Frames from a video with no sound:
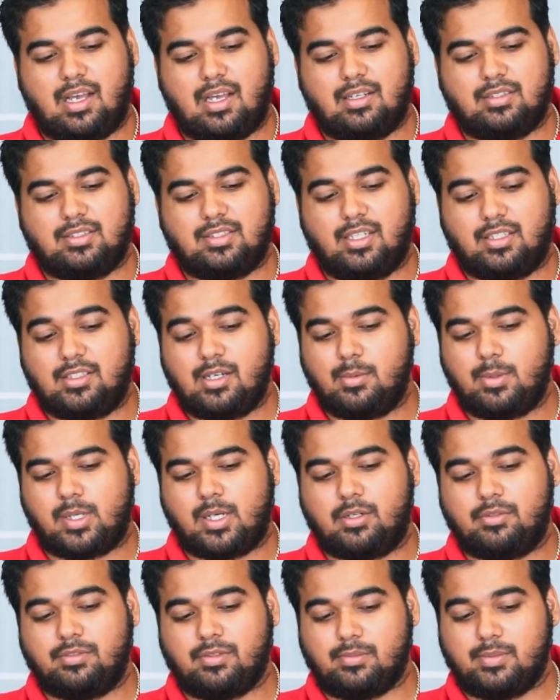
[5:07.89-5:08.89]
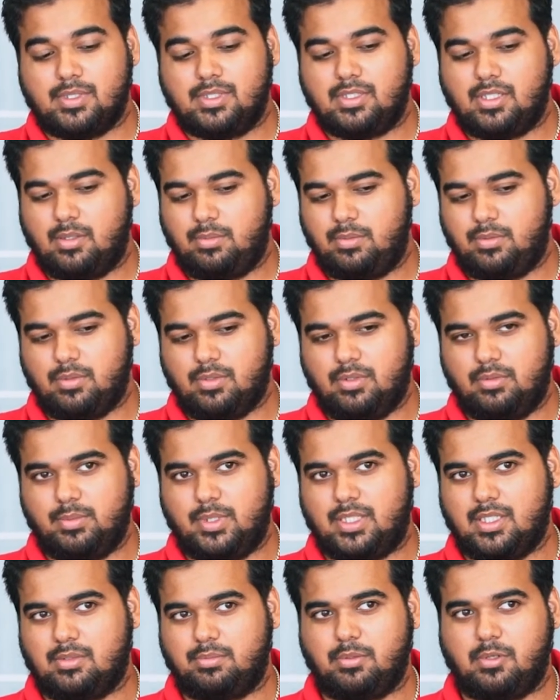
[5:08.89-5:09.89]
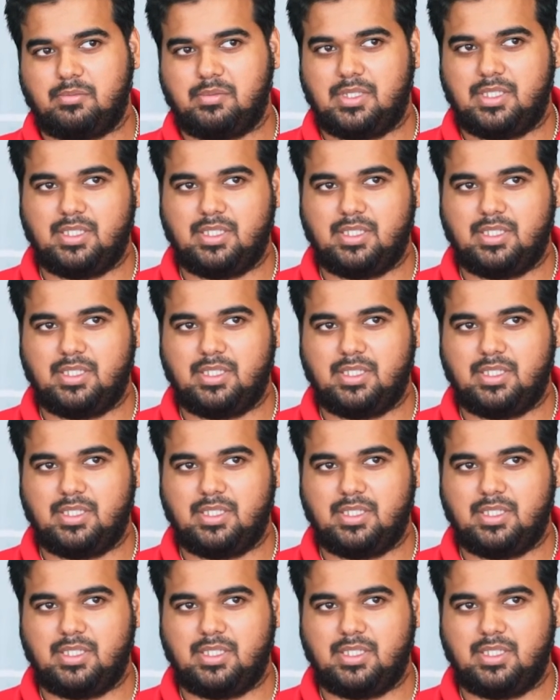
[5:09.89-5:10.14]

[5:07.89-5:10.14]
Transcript: not coming out from this top hole because probably